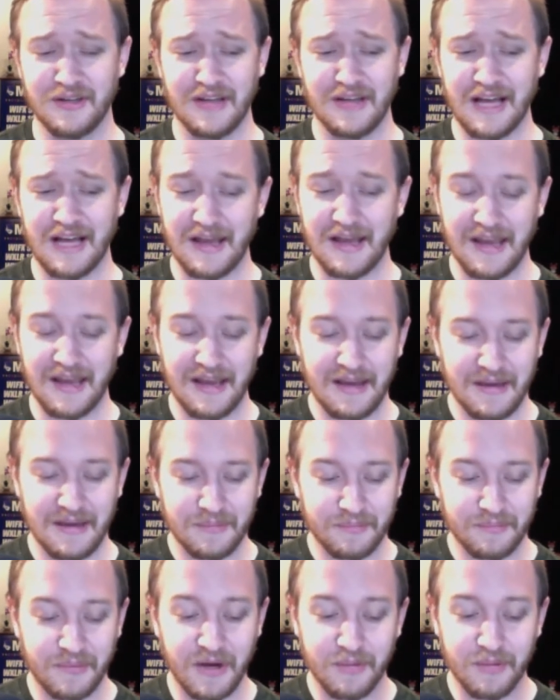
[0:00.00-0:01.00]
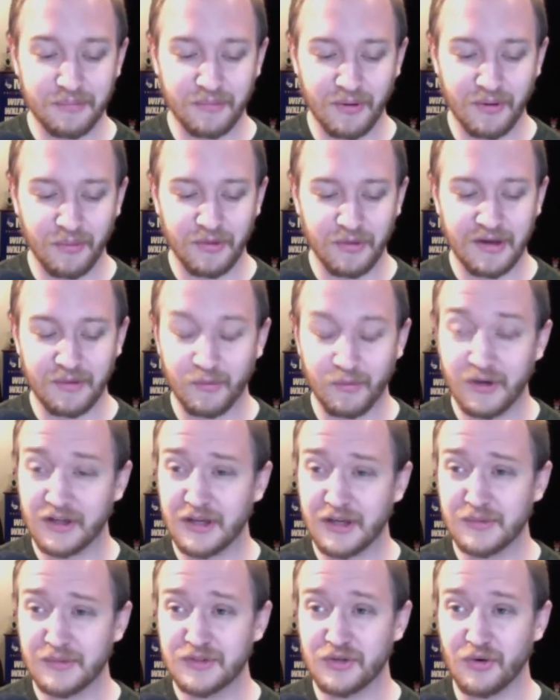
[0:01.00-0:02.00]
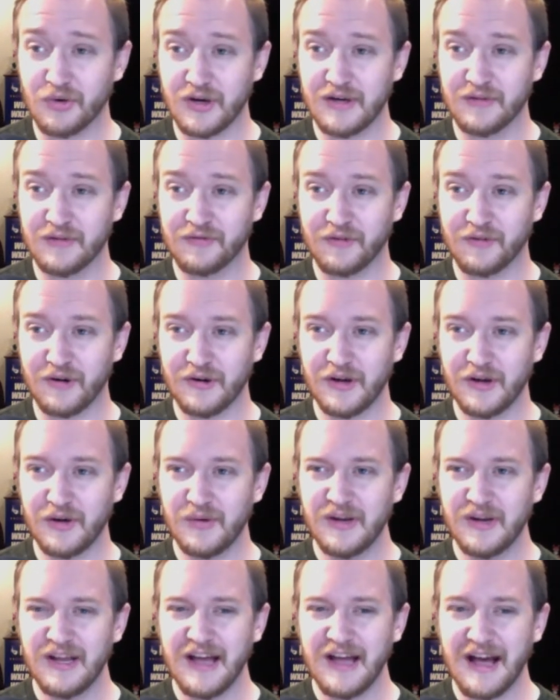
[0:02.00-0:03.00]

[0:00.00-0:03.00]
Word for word: I, yeah. But but and when it comes to Green Inferno,